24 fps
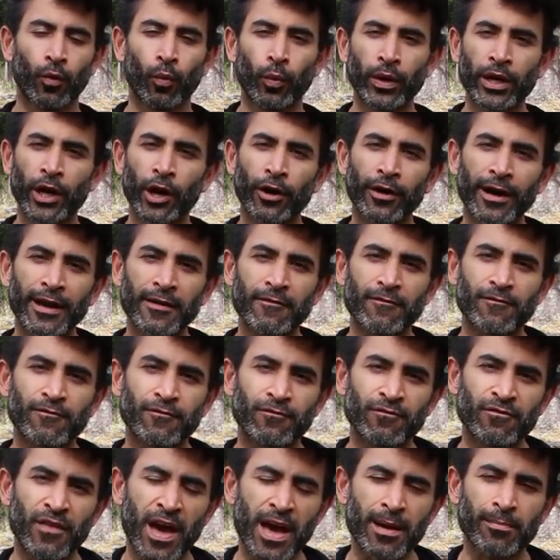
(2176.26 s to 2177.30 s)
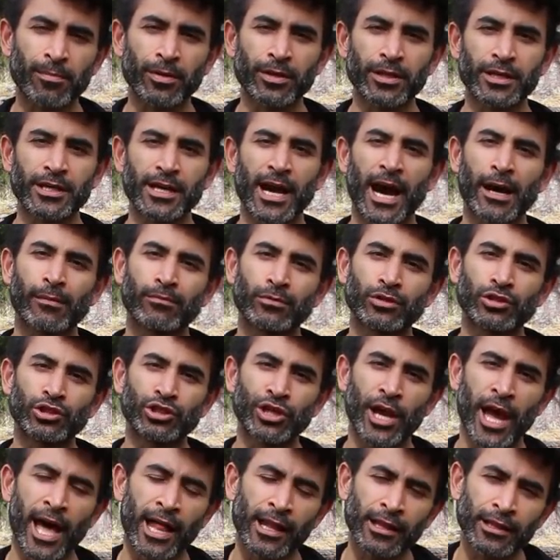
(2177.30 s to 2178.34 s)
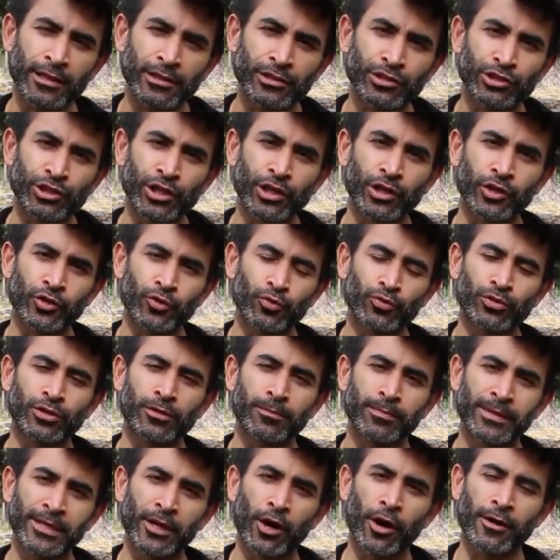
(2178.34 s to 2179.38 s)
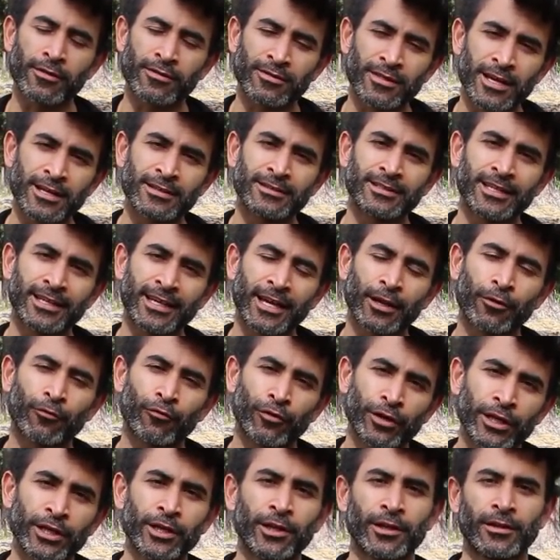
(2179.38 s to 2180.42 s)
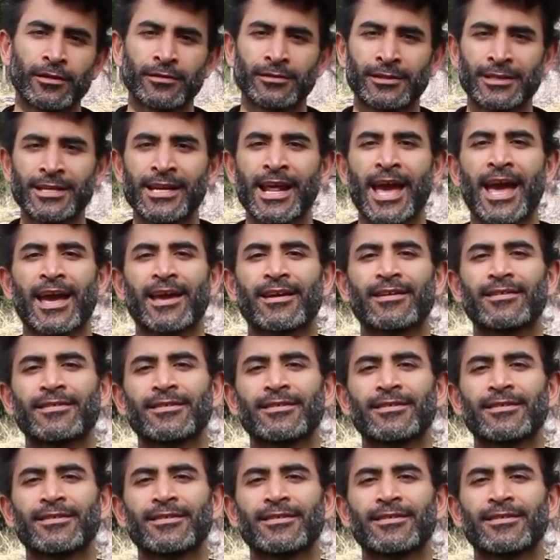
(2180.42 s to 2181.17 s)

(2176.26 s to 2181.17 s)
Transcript: We are a family. I'm challenging you to be authentic and real today.